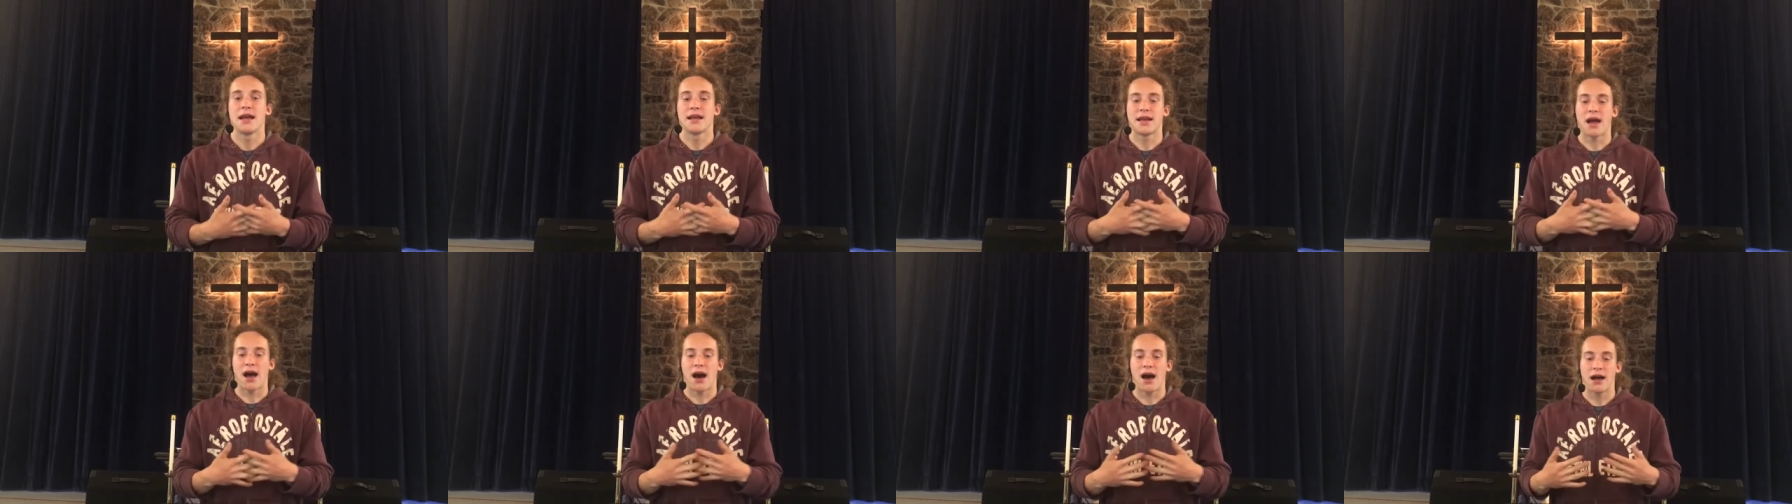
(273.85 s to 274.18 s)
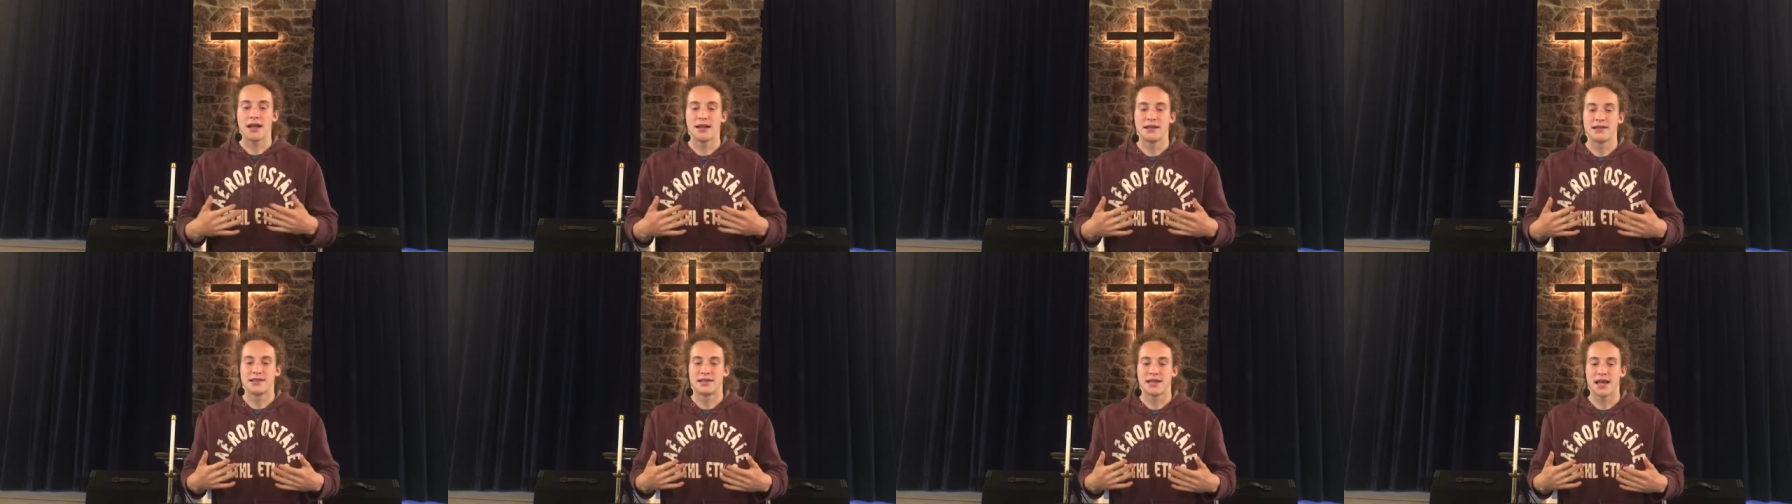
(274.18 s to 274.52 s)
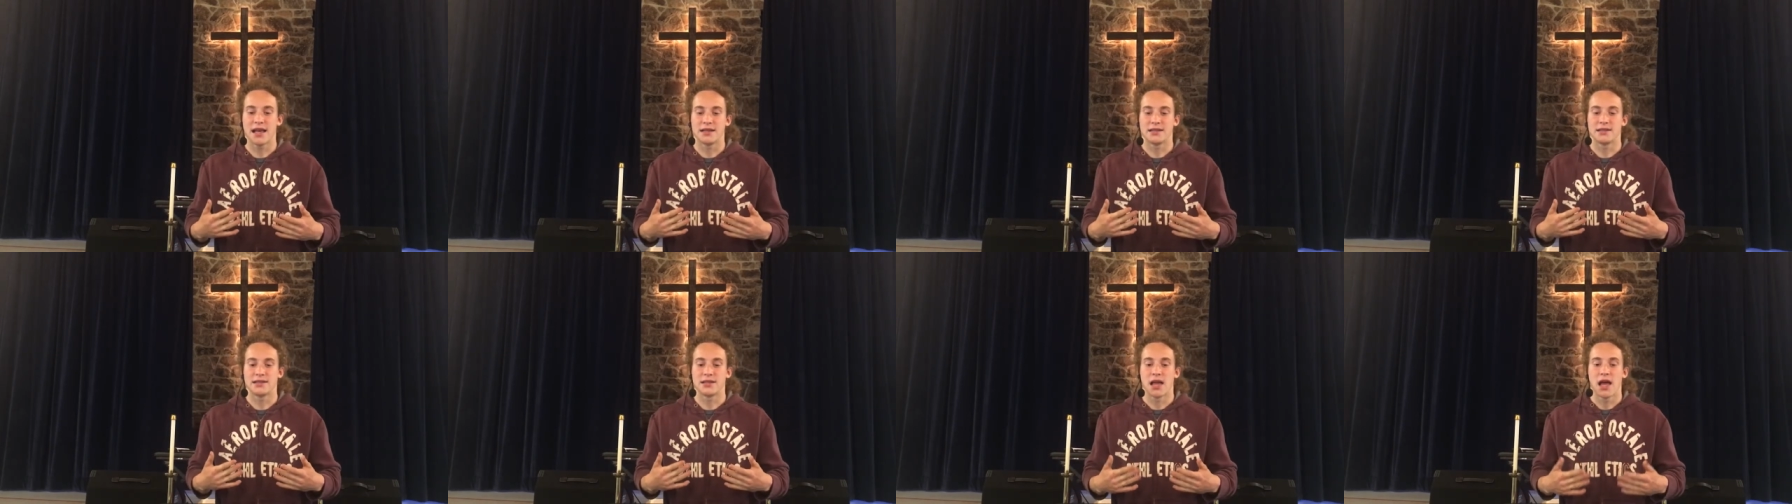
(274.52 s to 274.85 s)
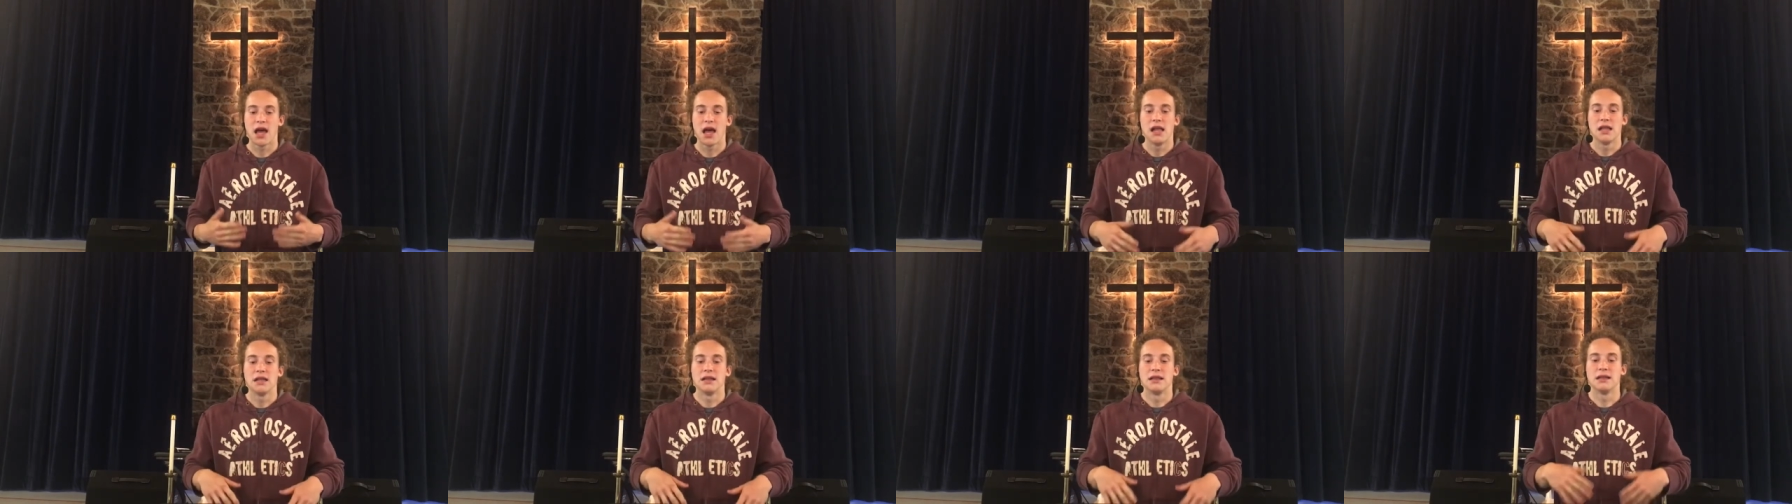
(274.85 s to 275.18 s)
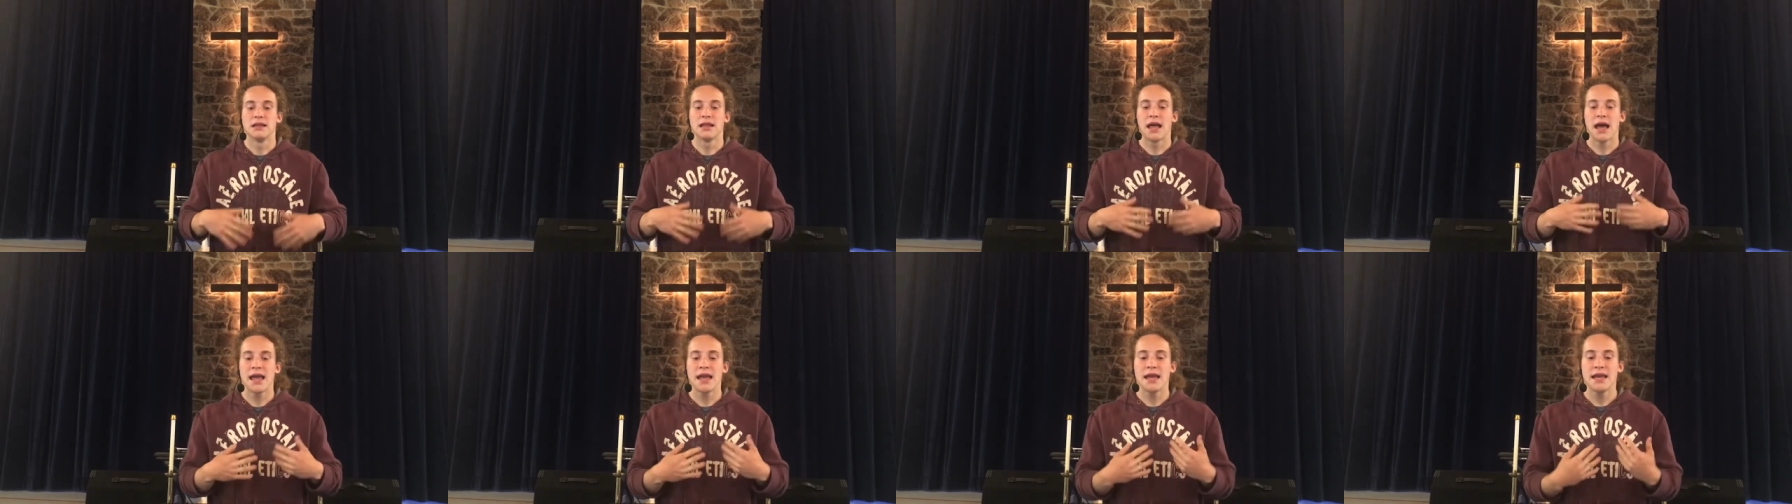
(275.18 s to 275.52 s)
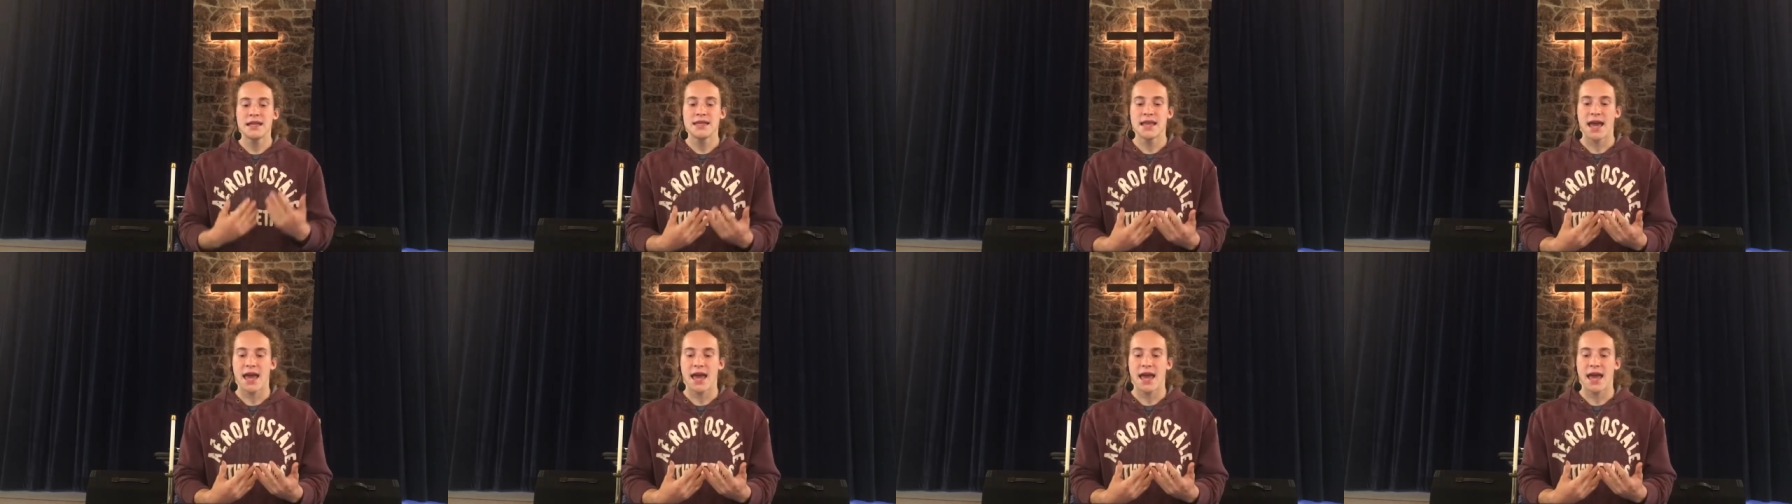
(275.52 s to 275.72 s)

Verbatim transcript: God says, Lay